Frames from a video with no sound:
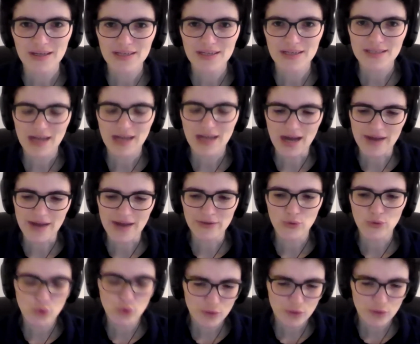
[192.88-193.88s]

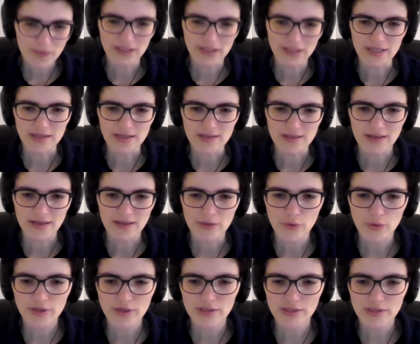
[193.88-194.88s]
Normally, in
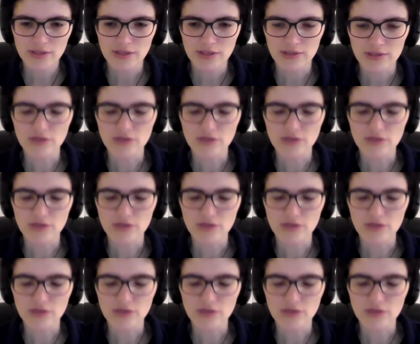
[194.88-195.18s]
order to go,